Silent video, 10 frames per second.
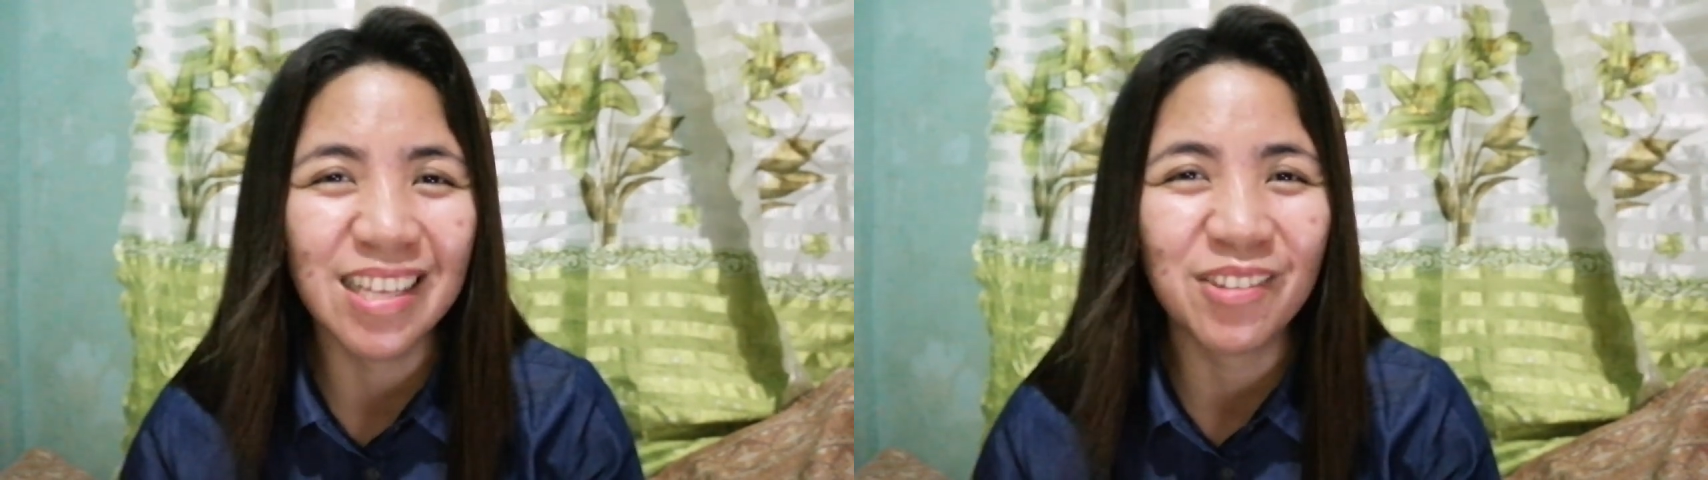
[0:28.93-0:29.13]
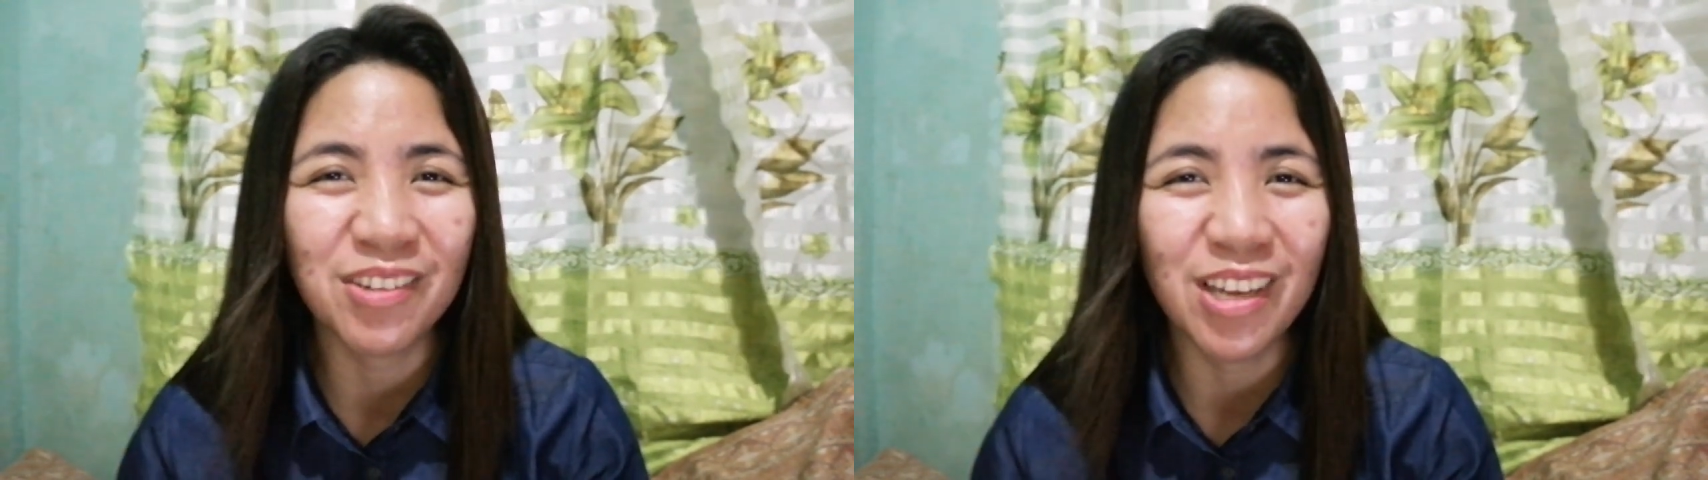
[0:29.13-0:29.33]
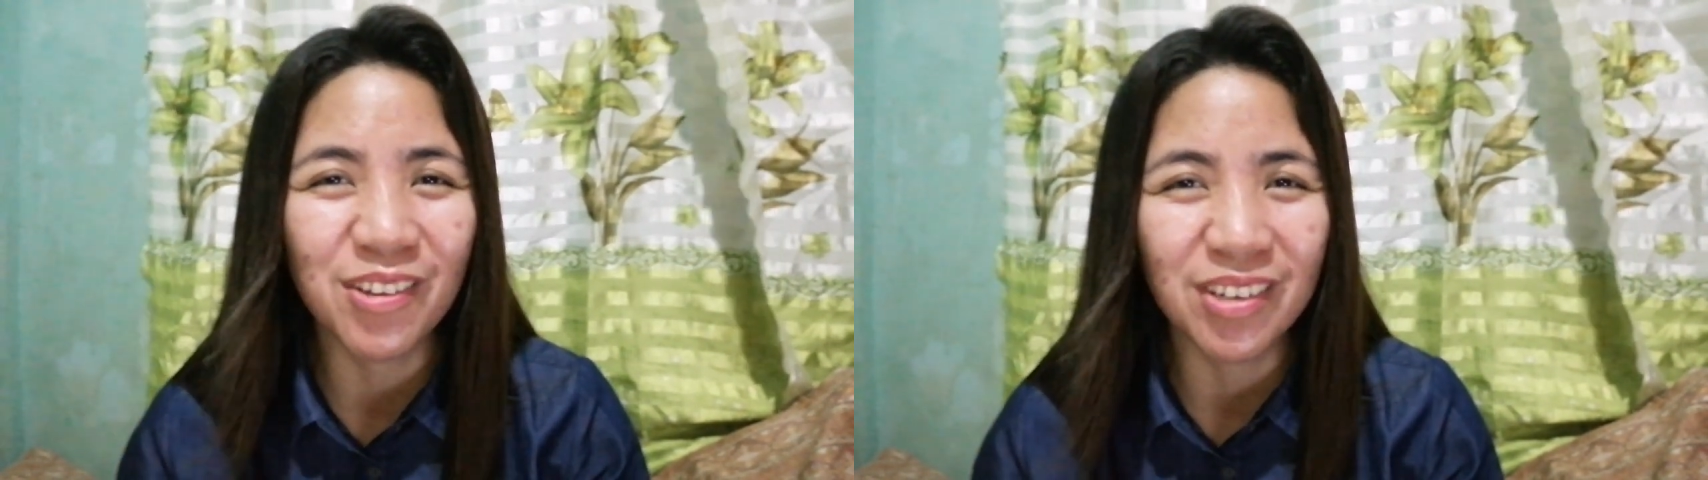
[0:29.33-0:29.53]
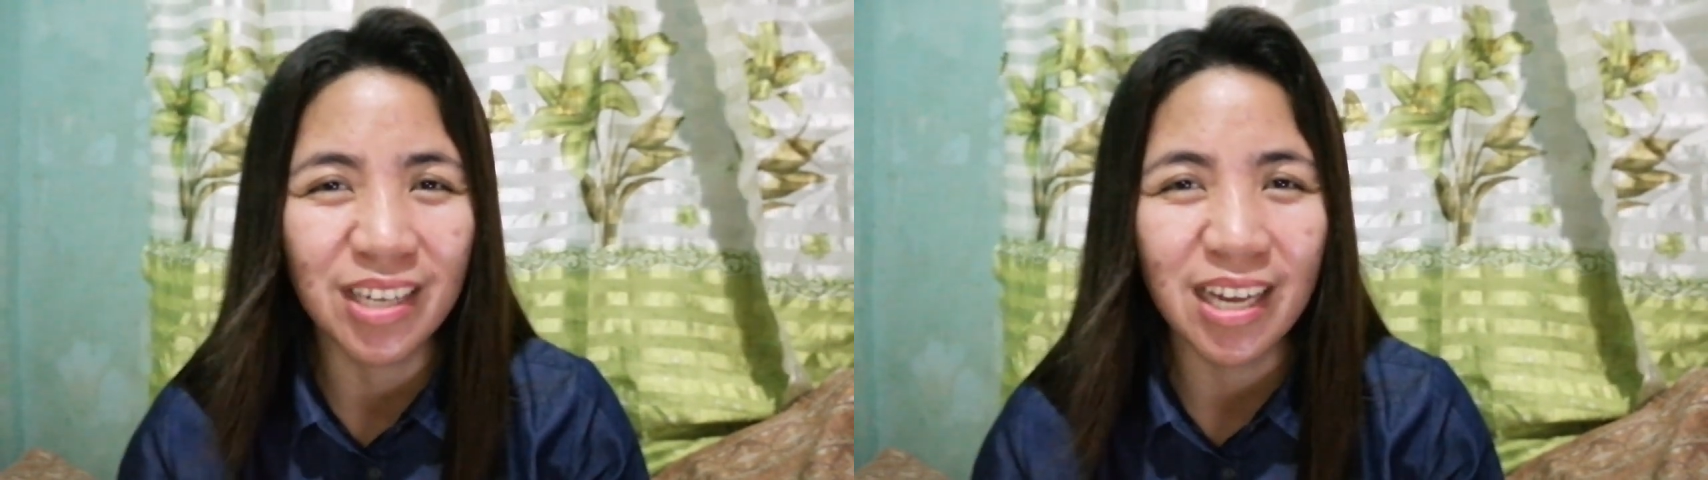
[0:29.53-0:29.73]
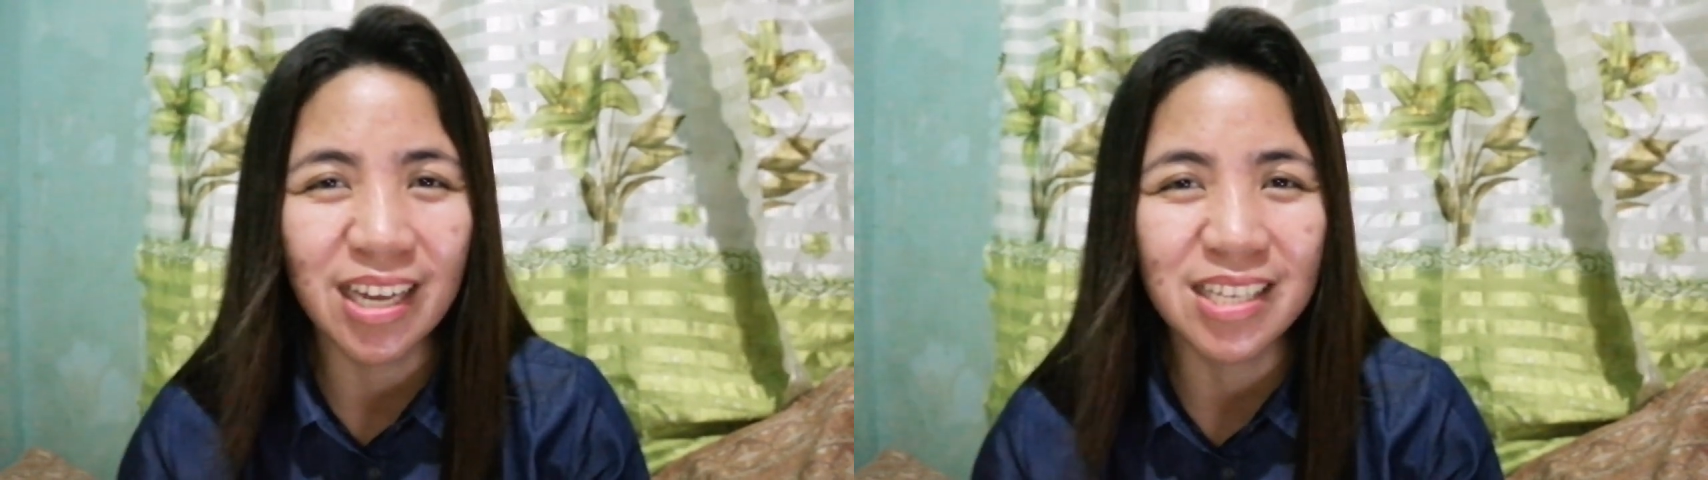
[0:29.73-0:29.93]
ito na
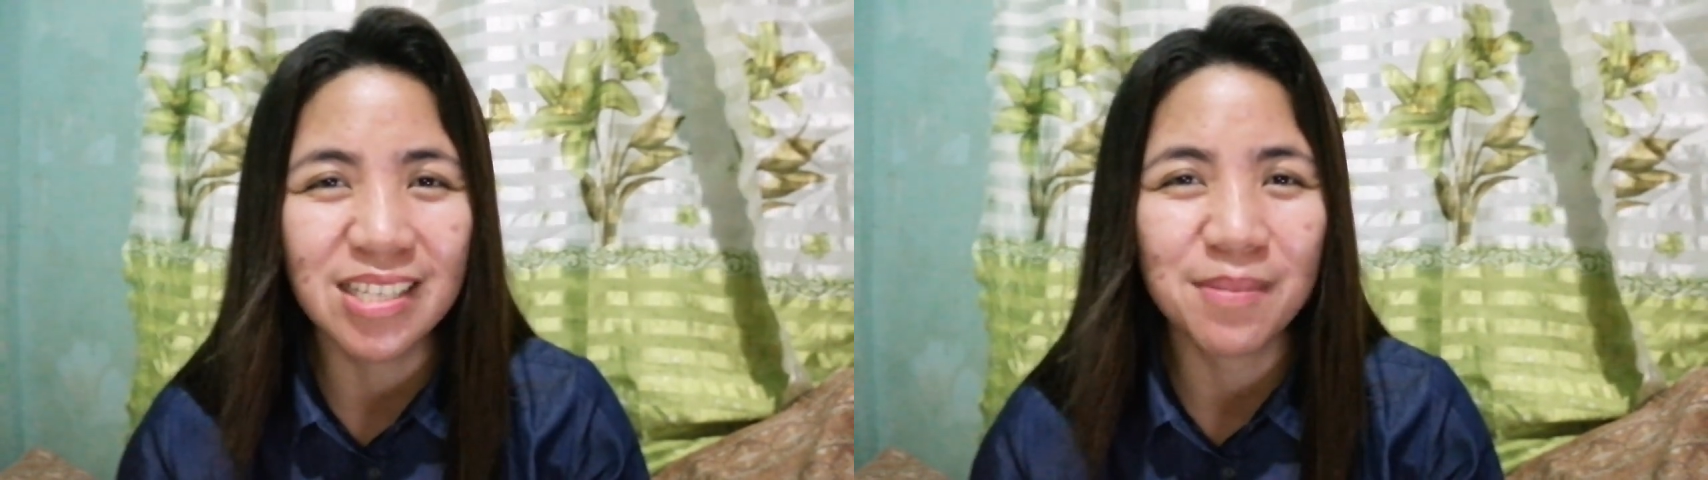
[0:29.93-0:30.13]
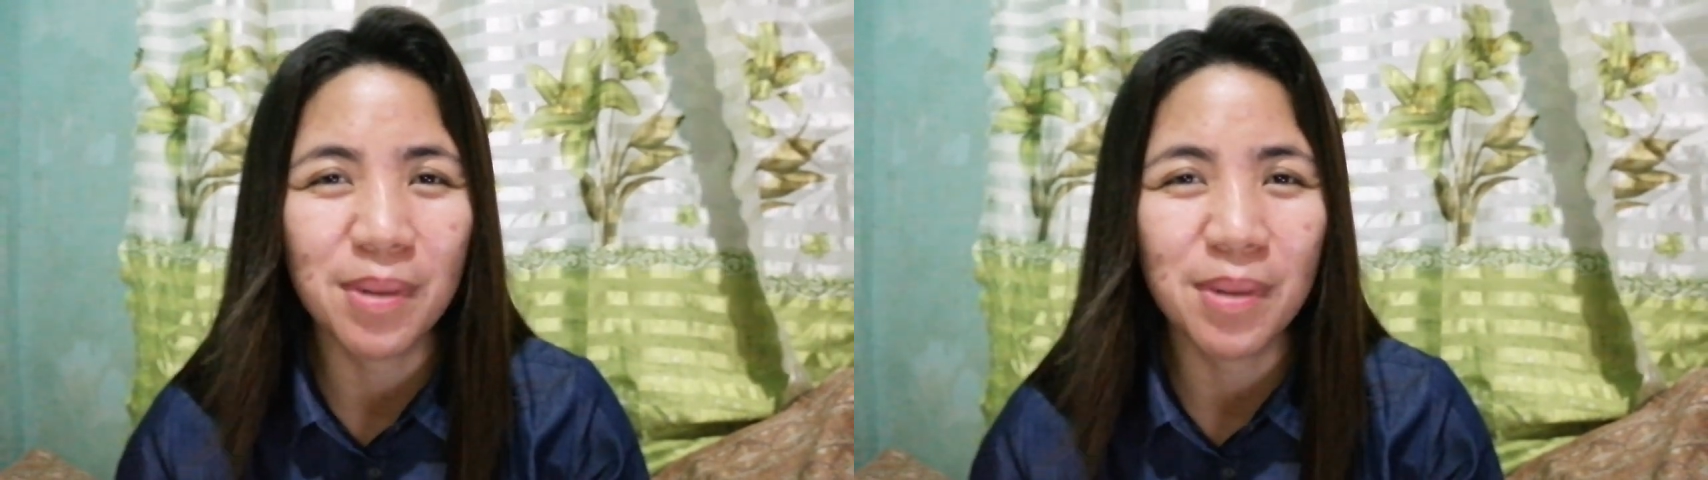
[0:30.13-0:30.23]
yun guys,